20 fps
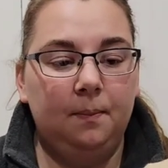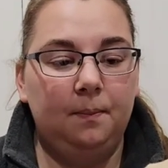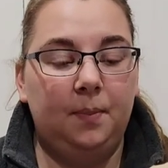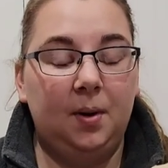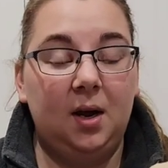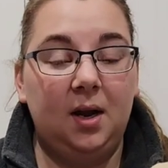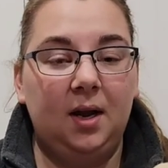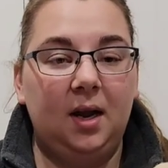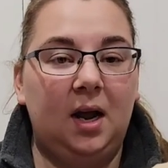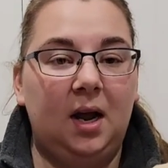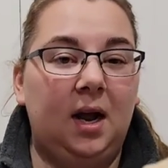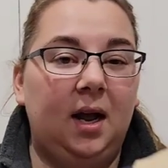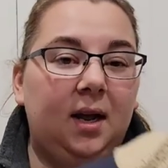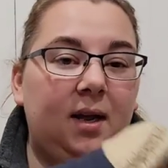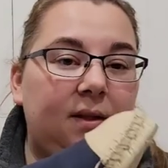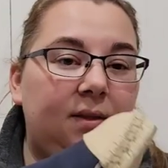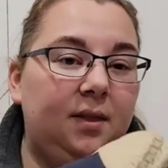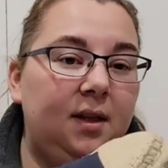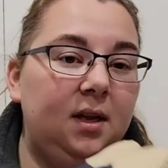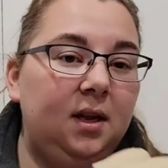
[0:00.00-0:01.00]
but
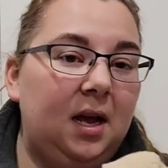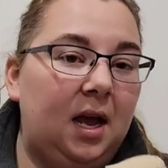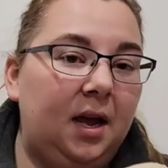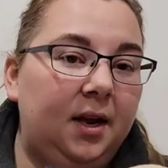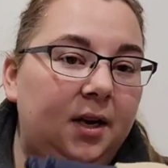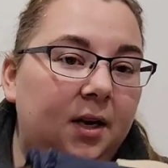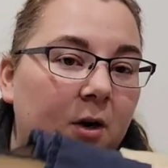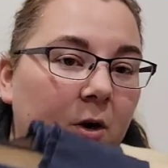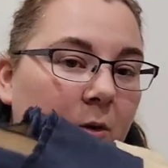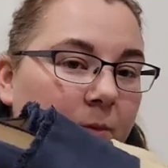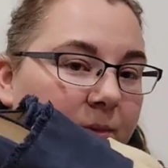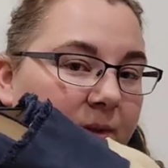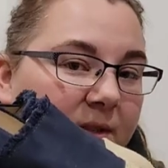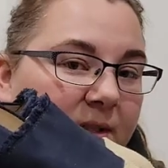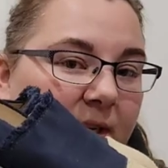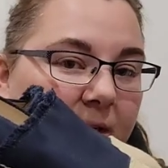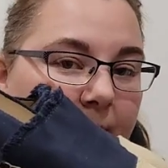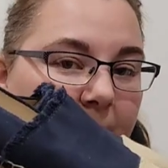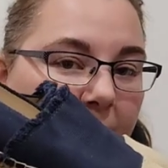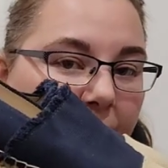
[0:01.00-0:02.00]
I think I can hope to
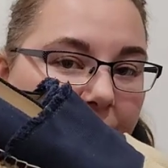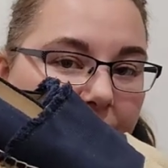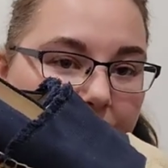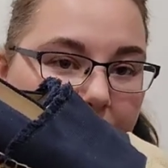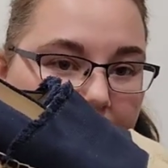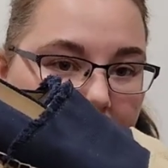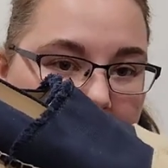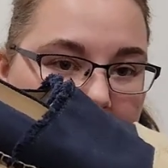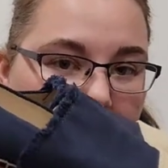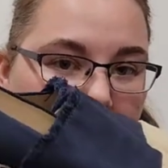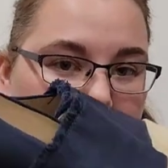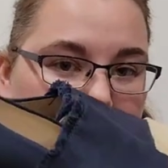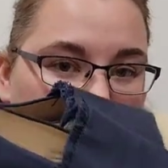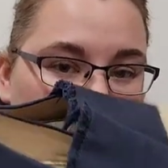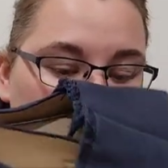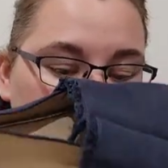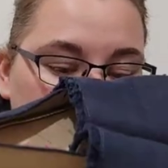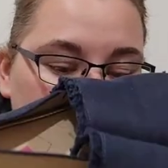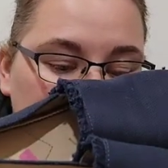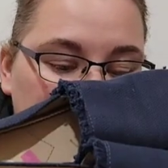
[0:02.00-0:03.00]
see about
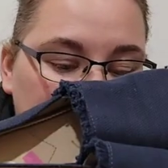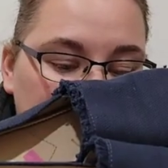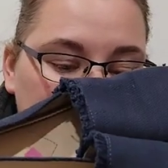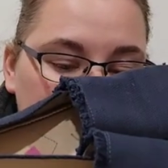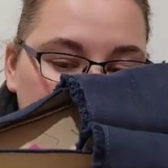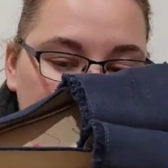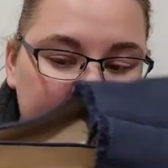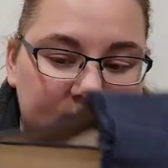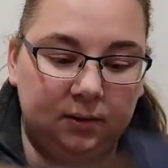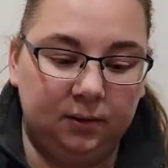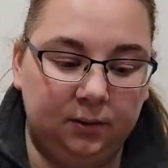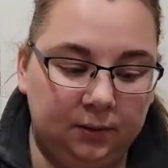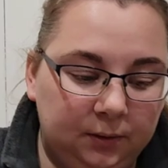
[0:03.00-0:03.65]
$35 for these.